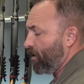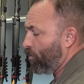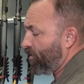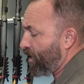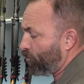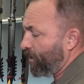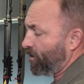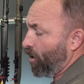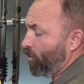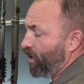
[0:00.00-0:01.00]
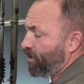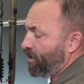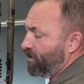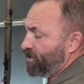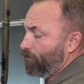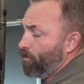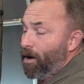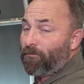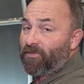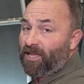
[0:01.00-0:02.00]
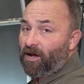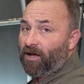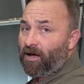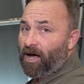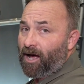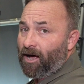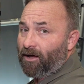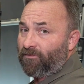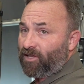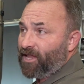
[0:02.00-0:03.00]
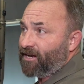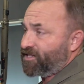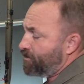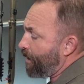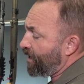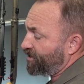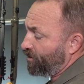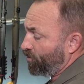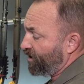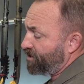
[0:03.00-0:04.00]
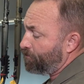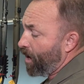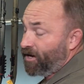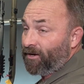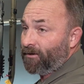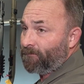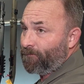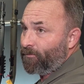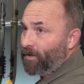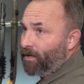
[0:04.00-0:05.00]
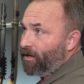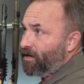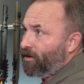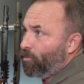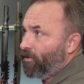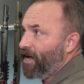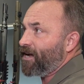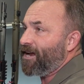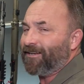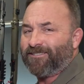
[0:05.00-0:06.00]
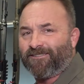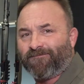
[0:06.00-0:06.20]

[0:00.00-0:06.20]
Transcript: when they reloaded to bump the legacy magazine release button. Well, that kind of